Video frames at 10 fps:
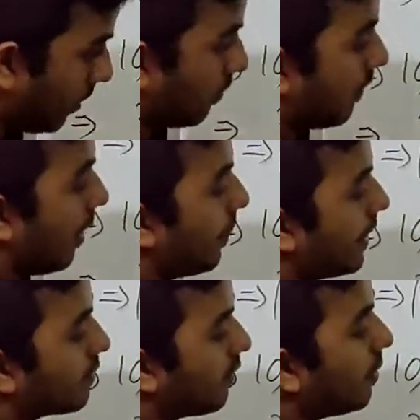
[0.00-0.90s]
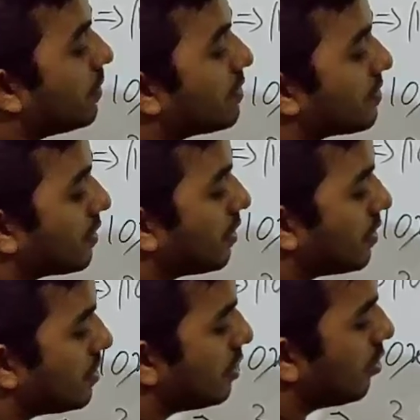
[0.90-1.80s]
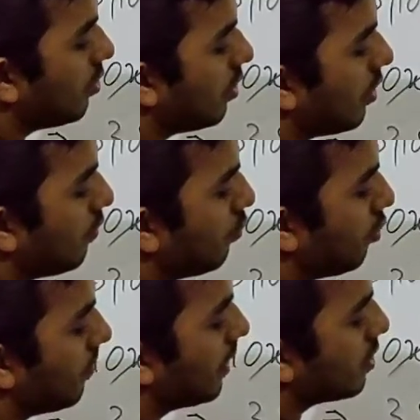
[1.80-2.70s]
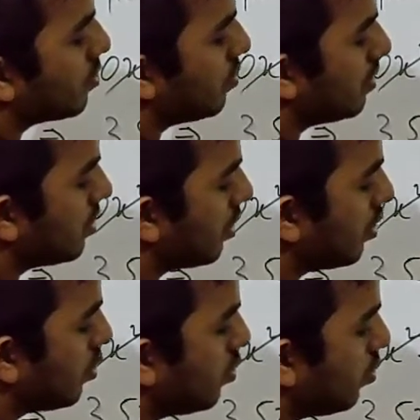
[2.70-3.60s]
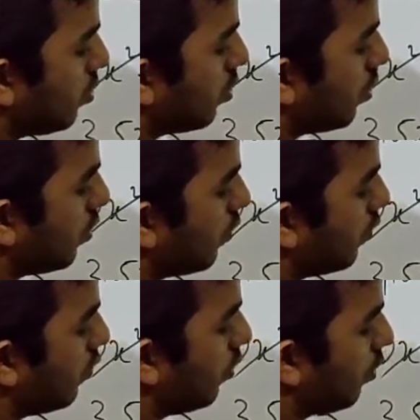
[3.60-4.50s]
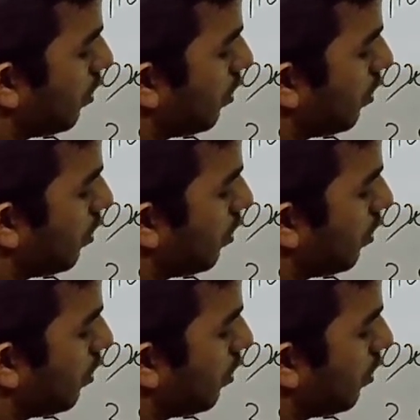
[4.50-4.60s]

5 minus 5 is 0, 4 minus 2 is 2, 4,